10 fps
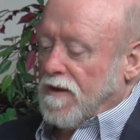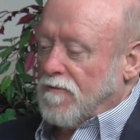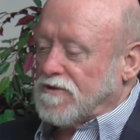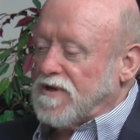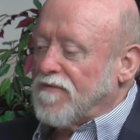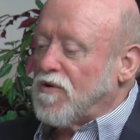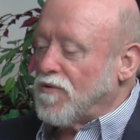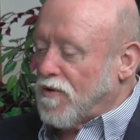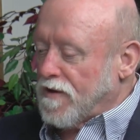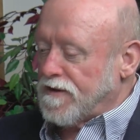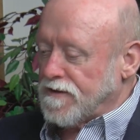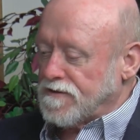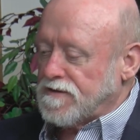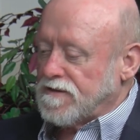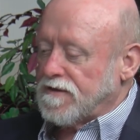what you have going on
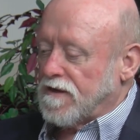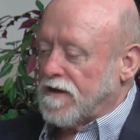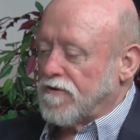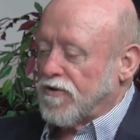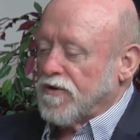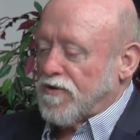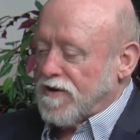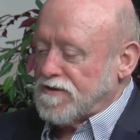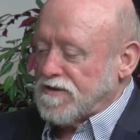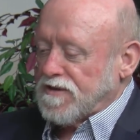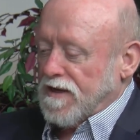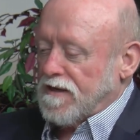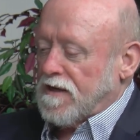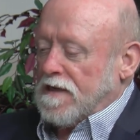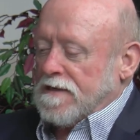is uh, early on, as you said,